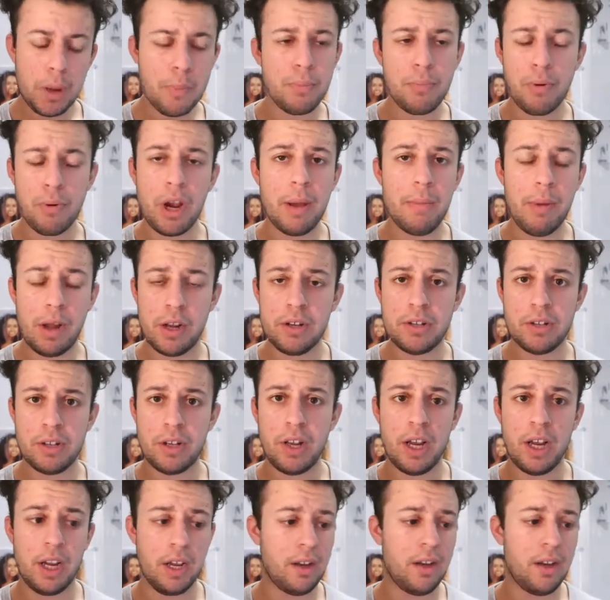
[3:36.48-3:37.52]
pretty much,
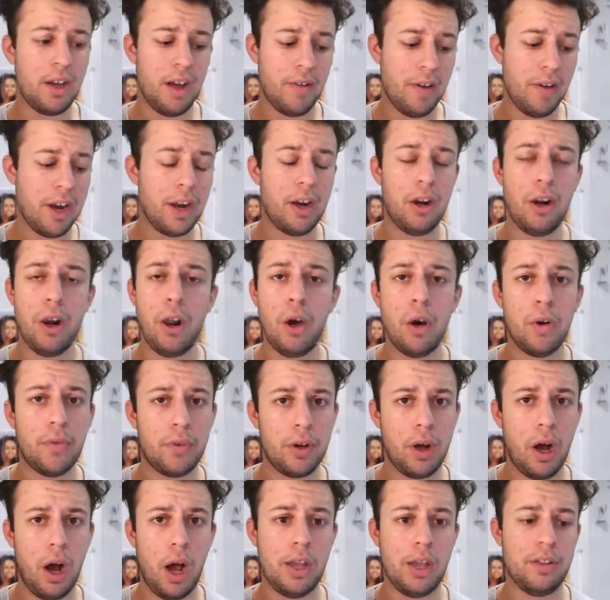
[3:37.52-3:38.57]
like, I've had a lot of
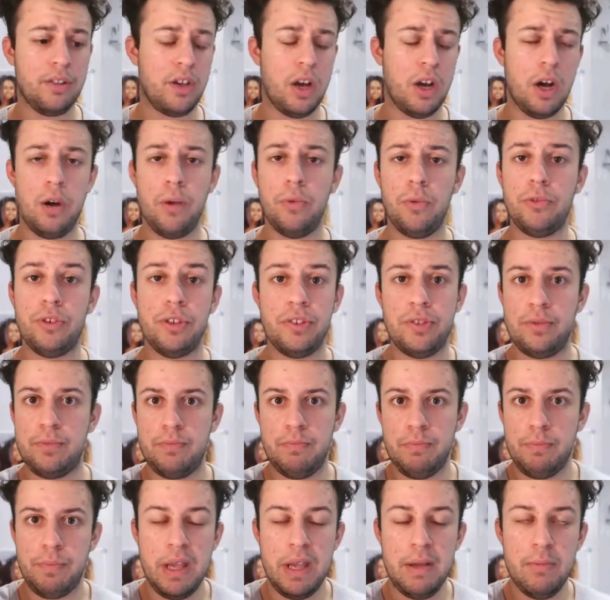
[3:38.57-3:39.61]
guys, girls, just
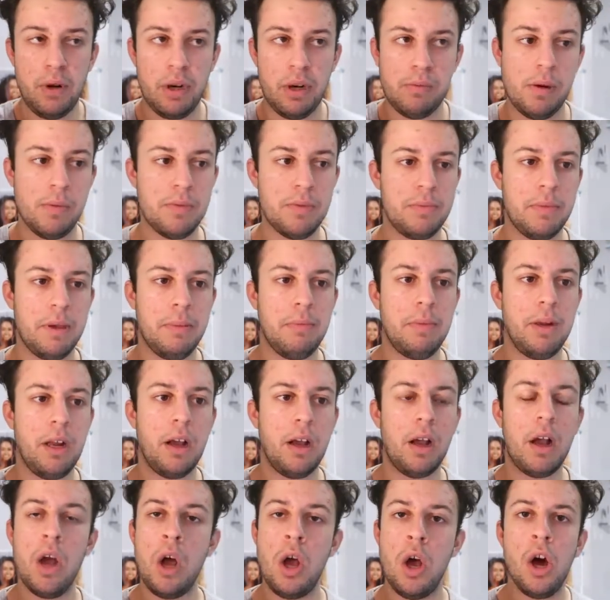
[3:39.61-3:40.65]
people come up to me and be
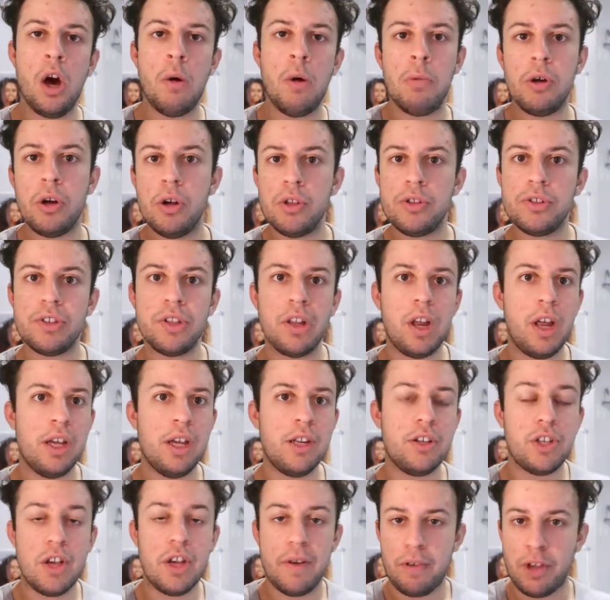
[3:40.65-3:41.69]
like, oh my god, so like, do
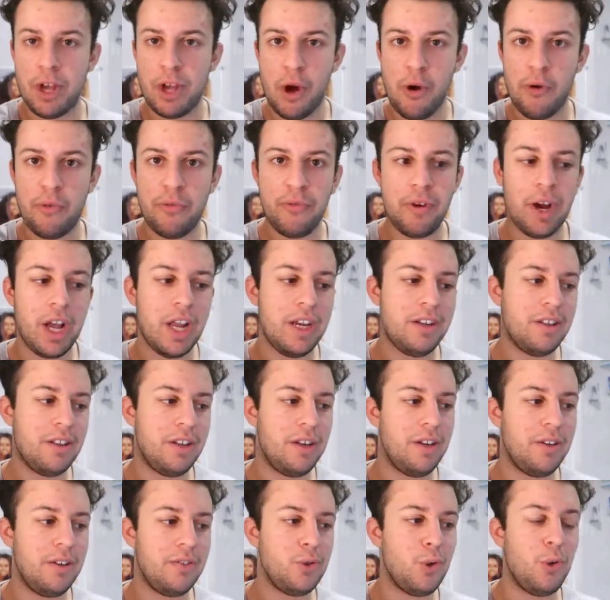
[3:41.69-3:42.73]
you have a girlfriend,
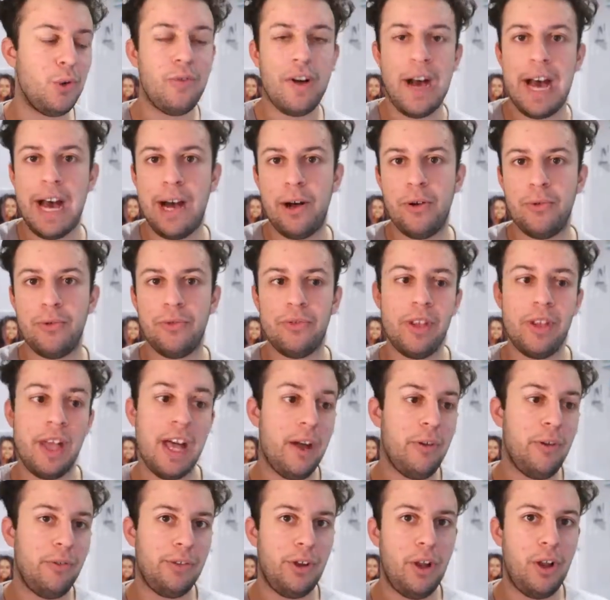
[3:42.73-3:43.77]
and sort of
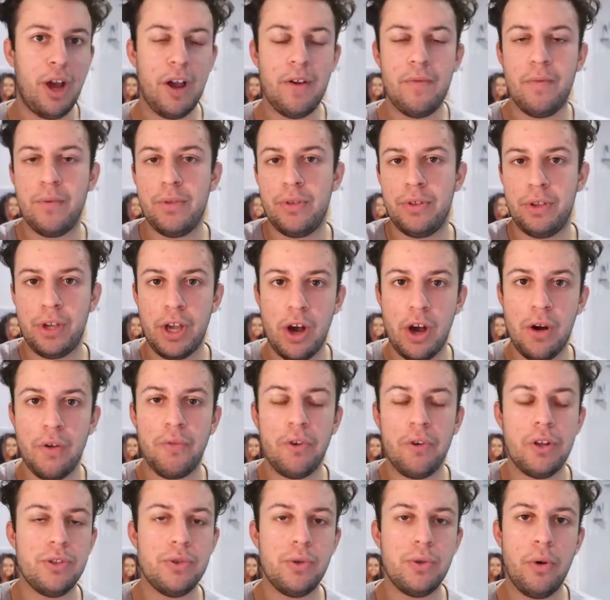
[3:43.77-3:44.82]
how's life with your
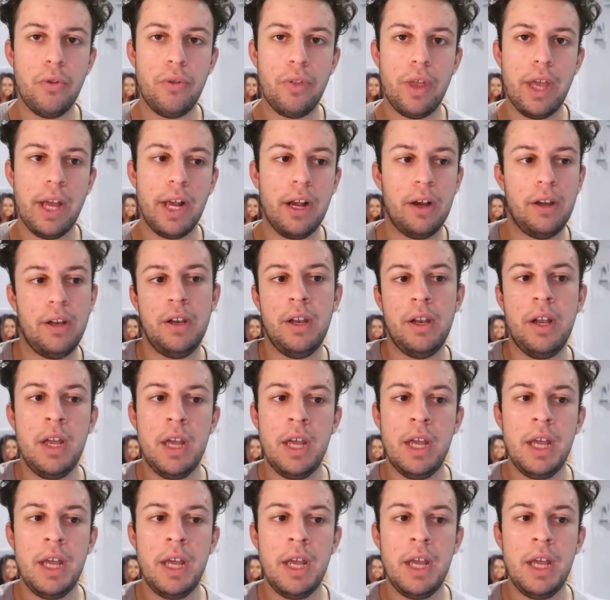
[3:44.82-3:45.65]
girlfriend sort of thing, and